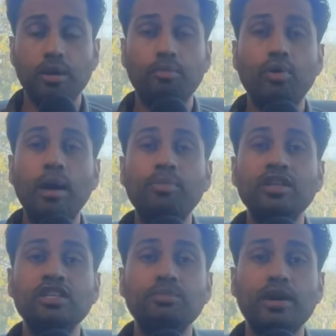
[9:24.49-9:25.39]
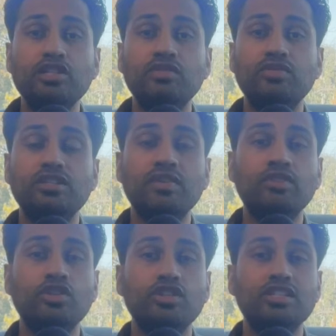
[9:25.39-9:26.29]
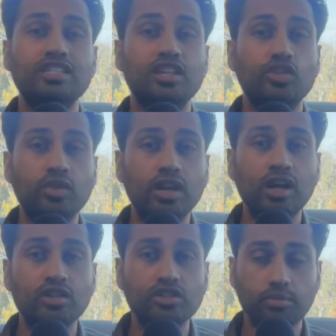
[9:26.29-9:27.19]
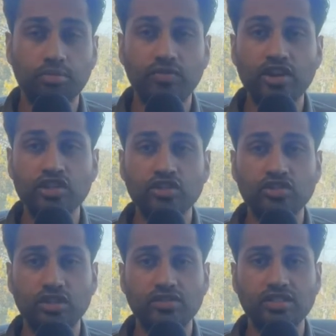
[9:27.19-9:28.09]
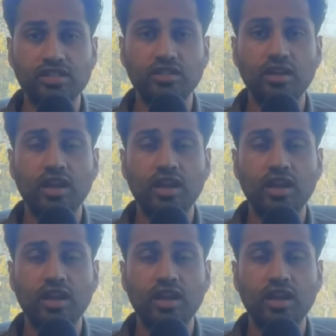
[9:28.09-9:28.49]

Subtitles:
property inspection for $763, professional services